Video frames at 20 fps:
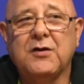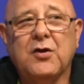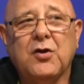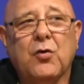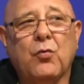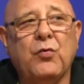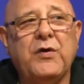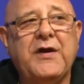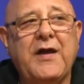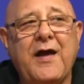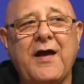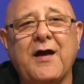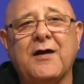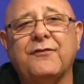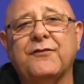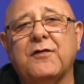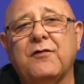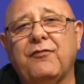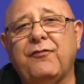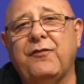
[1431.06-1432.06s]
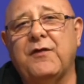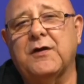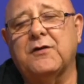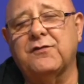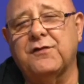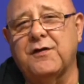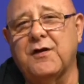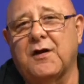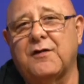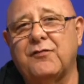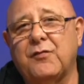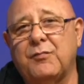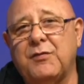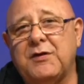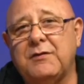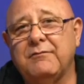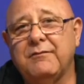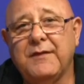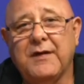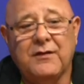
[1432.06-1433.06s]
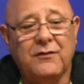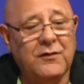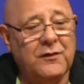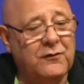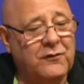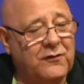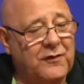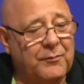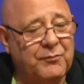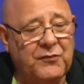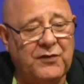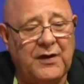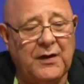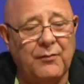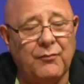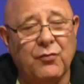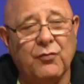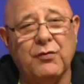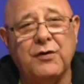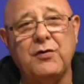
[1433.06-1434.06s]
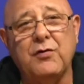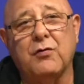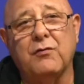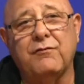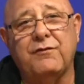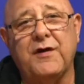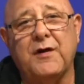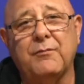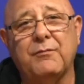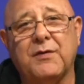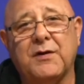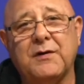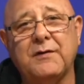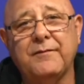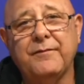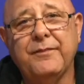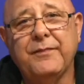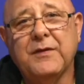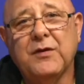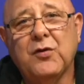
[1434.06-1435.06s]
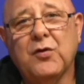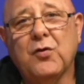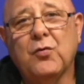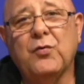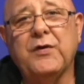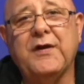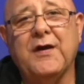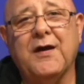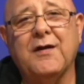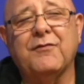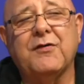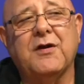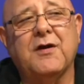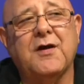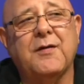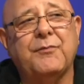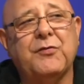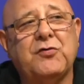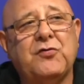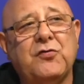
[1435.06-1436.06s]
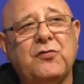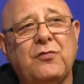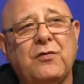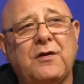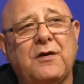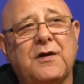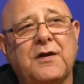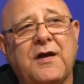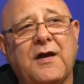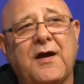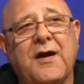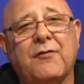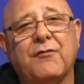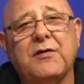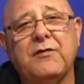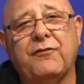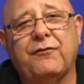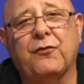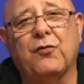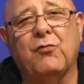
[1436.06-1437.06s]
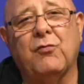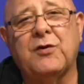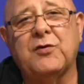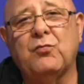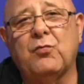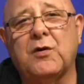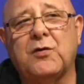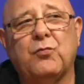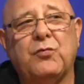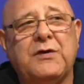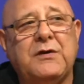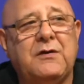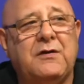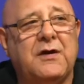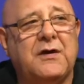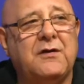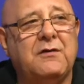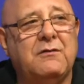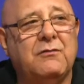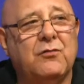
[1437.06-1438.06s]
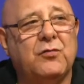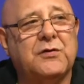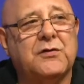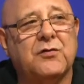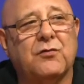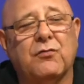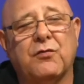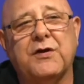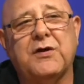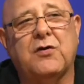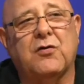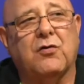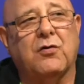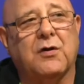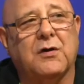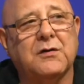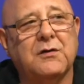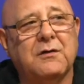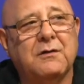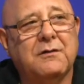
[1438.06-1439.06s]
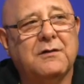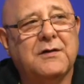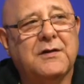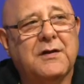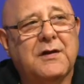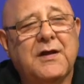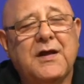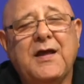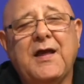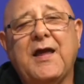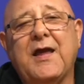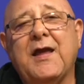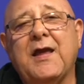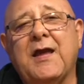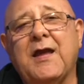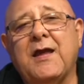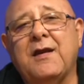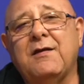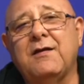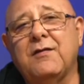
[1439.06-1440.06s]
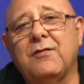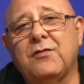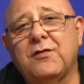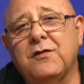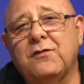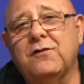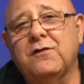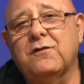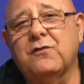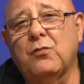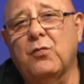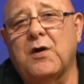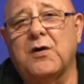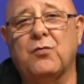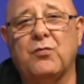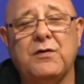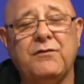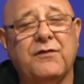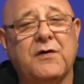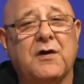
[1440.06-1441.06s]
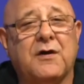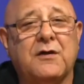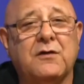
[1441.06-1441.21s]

We have to fix government. This September and November, we have an opportunity to carry forward what we did with the recall, and this is what we've got to